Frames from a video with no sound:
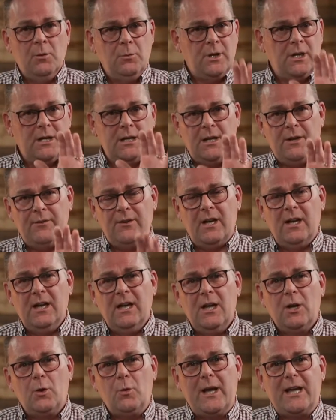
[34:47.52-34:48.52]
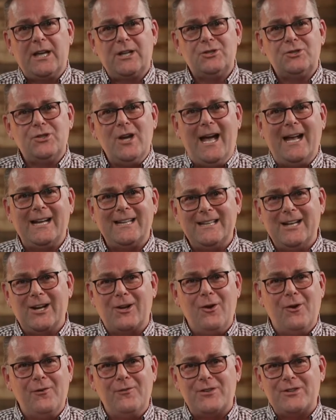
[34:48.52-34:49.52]
We're going to have a quick chat and a
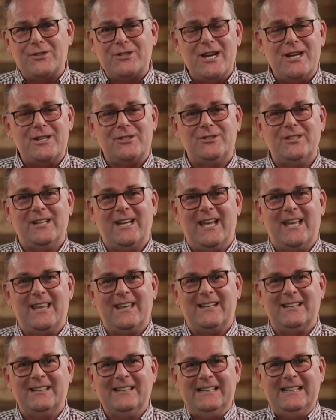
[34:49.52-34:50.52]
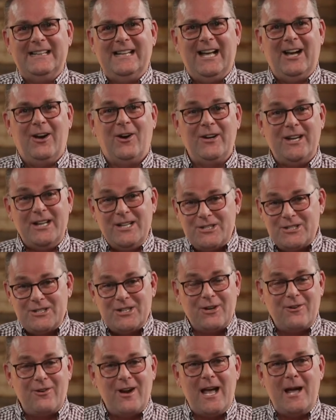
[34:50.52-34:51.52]
conversation together on
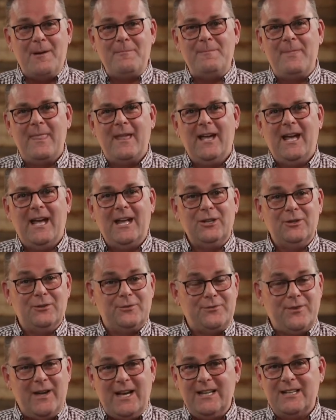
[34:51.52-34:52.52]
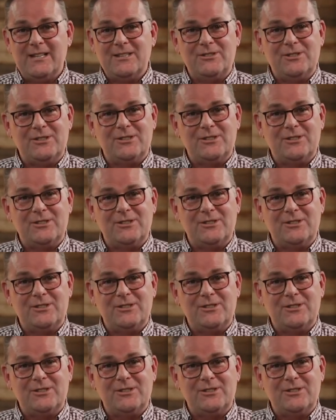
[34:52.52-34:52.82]
Instagram, and you'll find us.